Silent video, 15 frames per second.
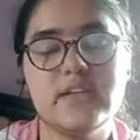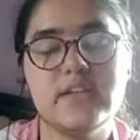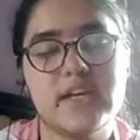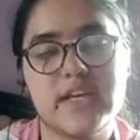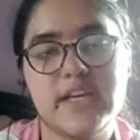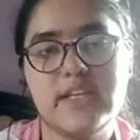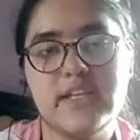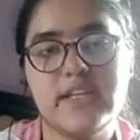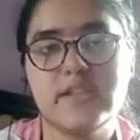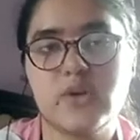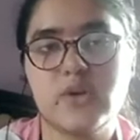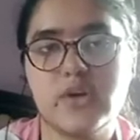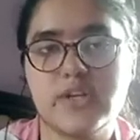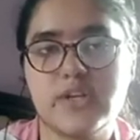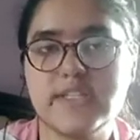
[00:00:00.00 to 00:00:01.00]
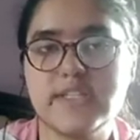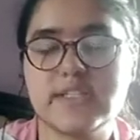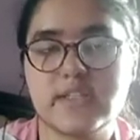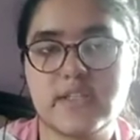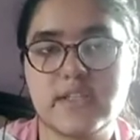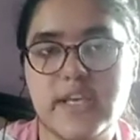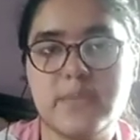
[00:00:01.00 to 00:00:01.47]
again the Congress
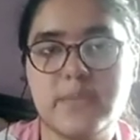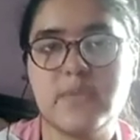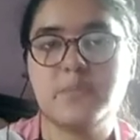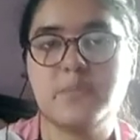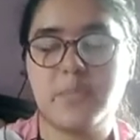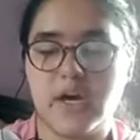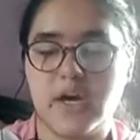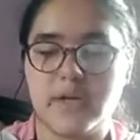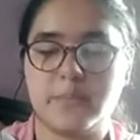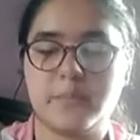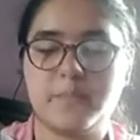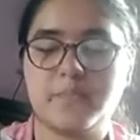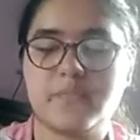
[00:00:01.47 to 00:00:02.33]
came in power.